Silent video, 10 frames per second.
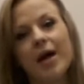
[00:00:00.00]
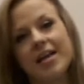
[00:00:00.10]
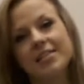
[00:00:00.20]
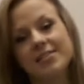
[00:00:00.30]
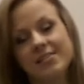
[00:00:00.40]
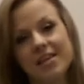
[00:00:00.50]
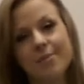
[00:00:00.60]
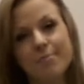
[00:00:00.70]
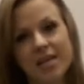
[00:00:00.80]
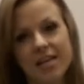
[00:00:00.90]
way to
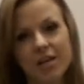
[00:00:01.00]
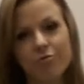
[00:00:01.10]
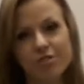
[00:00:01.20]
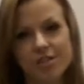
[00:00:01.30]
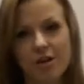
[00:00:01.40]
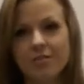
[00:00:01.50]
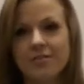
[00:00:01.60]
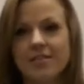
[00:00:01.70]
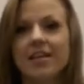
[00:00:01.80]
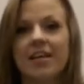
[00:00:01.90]
see immediate
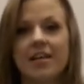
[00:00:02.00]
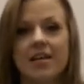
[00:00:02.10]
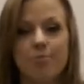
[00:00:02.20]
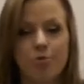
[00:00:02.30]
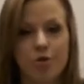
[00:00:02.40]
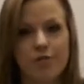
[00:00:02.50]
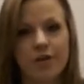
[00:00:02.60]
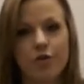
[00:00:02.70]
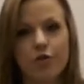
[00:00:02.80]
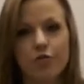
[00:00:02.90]
results in
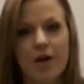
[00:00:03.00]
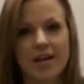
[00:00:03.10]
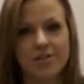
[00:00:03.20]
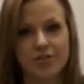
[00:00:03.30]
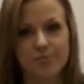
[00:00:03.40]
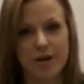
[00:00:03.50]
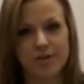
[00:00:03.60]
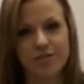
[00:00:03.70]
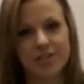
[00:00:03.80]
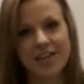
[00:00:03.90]
improving your range of
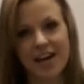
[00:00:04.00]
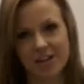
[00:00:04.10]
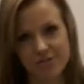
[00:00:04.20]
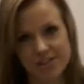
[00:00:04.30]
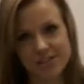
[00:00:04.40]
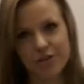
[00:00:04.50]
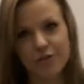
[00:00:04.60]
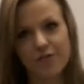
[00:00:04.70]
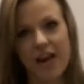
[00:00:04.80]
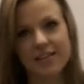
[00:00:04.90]
motion and increasing
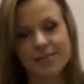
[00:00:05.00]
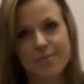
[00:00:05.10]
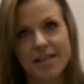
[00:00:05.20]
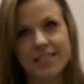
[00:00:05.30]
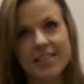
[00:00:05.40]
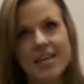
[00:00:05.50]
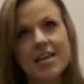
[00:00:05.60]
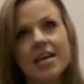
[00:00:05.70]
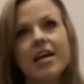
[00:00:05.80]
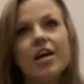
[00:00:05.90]
your flexibility.